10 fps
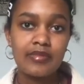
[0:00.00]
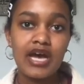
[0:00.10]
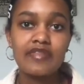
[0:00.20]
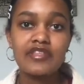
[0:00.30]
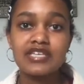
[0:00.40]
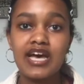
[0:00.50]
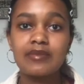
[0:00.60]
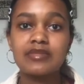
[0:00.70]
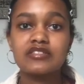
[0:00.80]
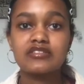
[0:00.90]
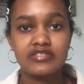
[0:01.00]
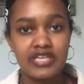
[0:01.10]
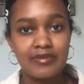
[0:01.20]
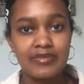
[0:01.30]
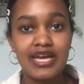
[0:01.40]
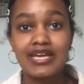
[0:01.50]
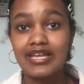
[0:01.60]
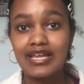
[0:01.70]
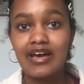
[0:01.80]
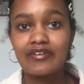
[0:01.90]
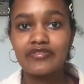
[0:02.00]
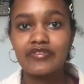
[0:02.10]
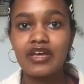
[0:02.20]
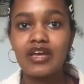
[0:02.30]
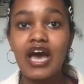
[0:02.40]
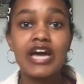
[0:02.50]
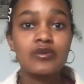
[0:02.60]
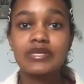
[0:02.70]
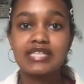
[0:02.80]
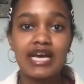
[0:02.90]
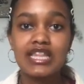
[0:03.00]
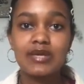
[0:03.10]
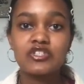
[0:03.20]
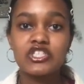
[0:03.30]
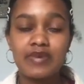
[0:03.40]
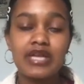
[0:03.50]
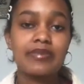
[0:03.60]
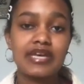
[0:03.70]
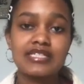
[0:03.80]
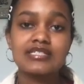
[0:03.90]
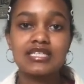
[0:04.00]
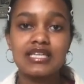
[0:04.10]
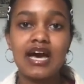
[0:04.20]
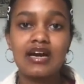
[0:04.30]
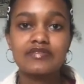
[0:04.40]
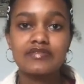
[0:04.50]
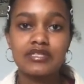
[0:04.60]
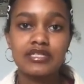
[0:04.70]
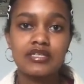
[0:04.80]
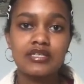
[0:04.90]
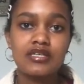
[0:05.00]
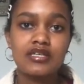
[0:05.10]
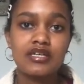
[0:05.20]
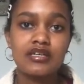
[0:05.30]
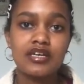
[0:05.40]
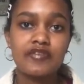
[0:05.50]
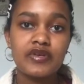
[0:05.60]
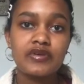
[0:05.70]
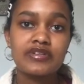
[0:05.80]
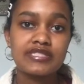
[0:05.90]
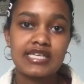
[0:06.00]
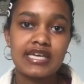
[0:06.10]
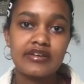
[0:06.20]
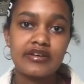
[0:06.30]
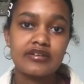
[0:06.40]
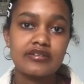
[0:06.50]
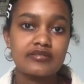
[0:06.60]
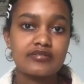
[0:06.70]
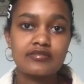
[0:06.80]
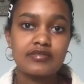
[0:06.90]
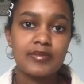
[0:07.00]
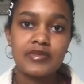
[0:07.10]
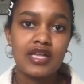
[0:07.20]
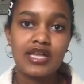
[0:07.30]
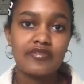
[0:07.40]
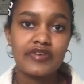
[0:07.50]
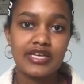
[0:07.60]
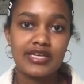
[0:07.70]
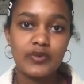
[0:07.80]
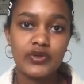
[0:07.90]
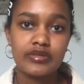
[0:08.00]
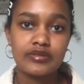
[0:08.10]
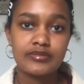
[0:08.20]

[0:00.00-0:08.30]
At the time, it's entertainment, and I laugh. I know exactly what she meant, but I still laugh. A few years later, I'm not laughing anymore.